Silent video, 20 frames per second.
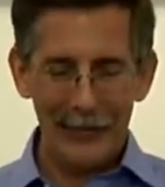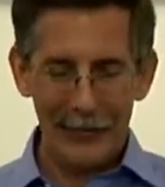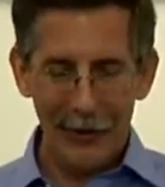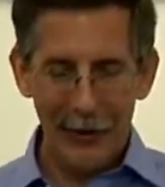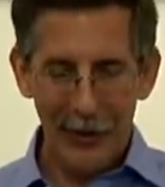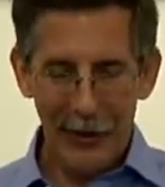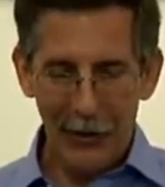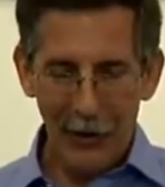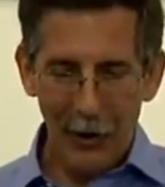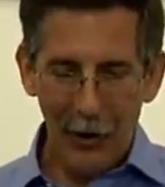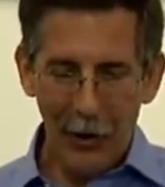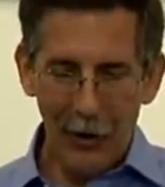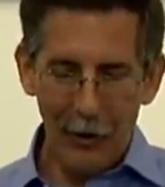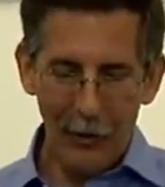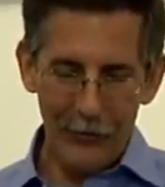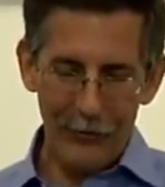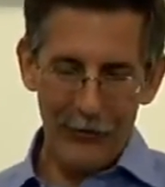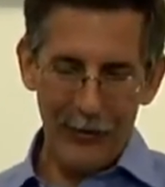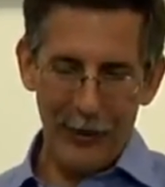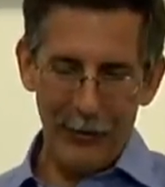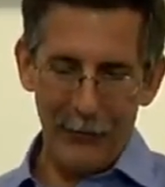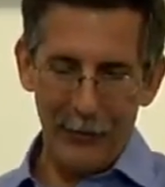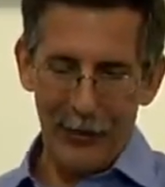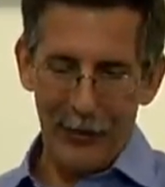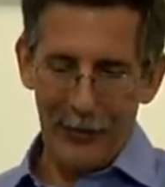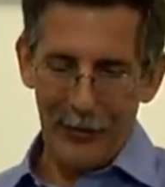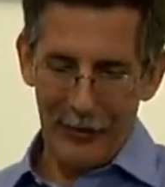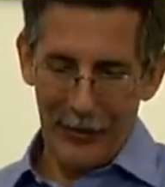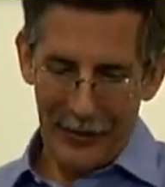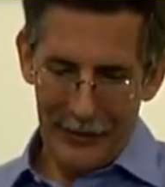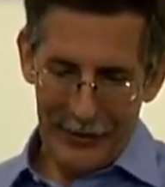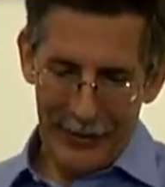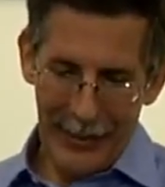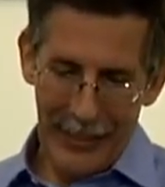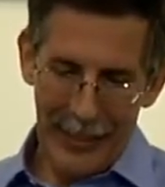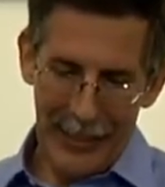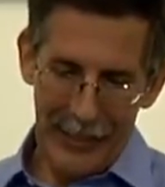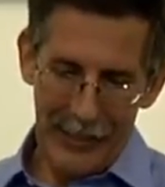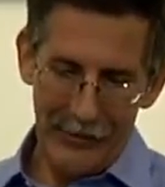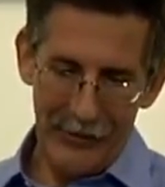So he calls them to
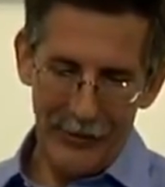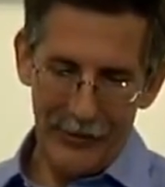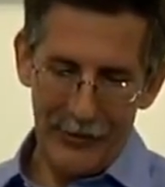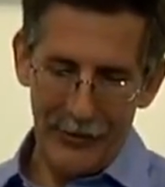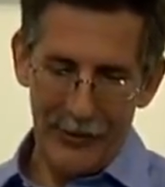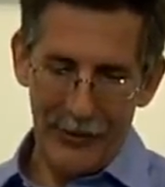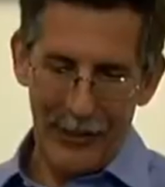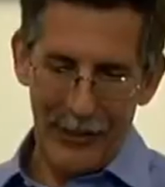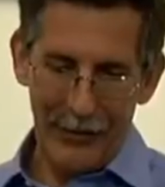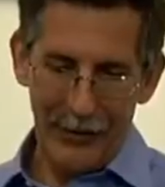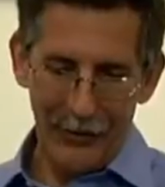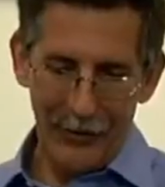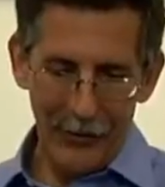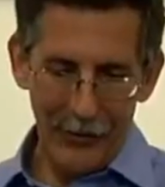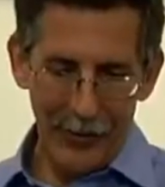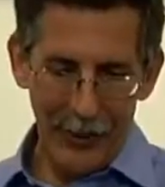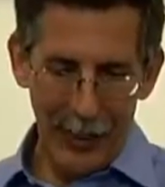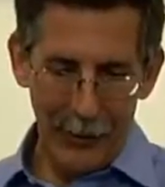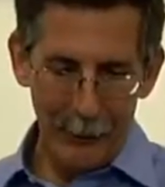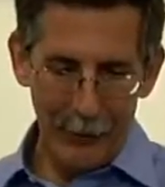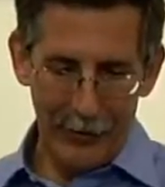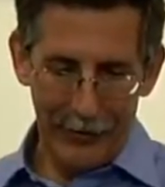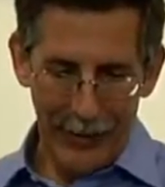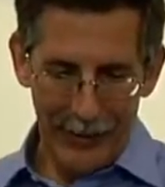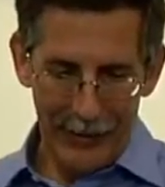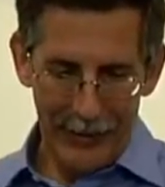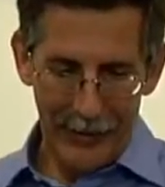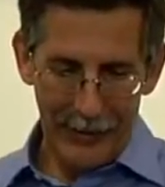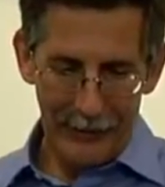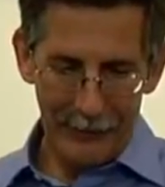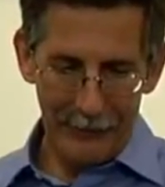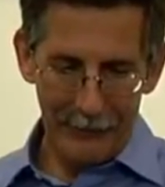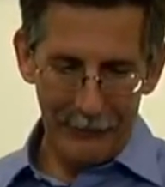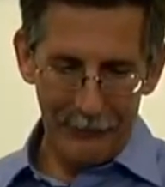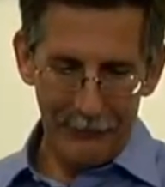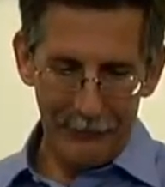engage and to do that, but they didn't.